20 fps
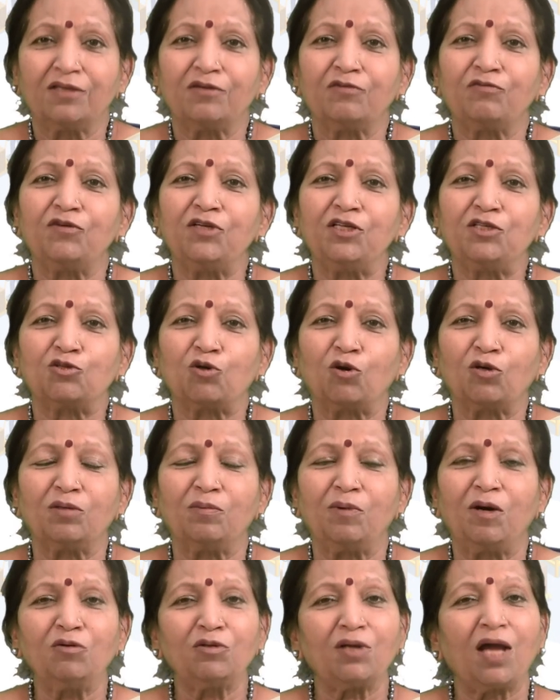we'll talk
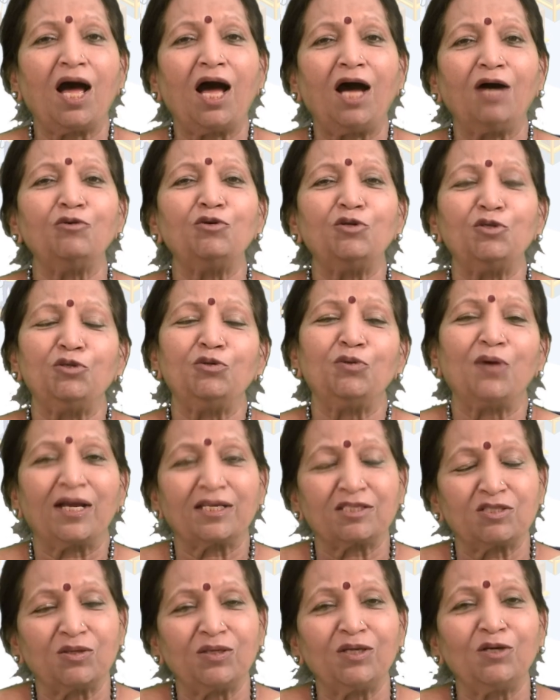about how do you
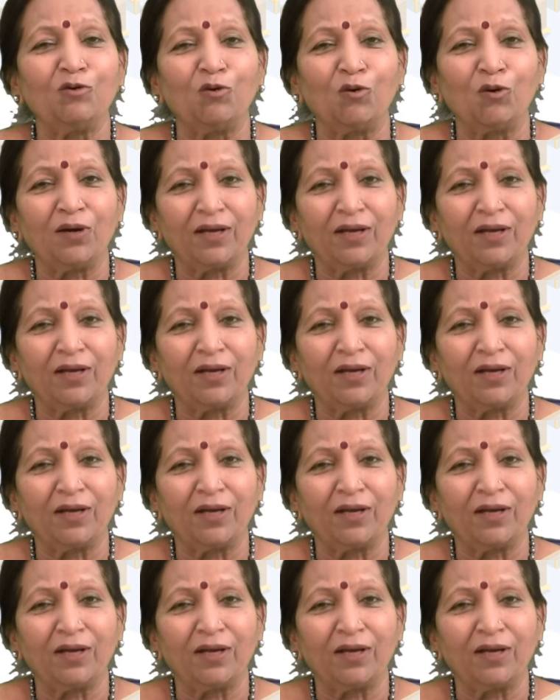actually go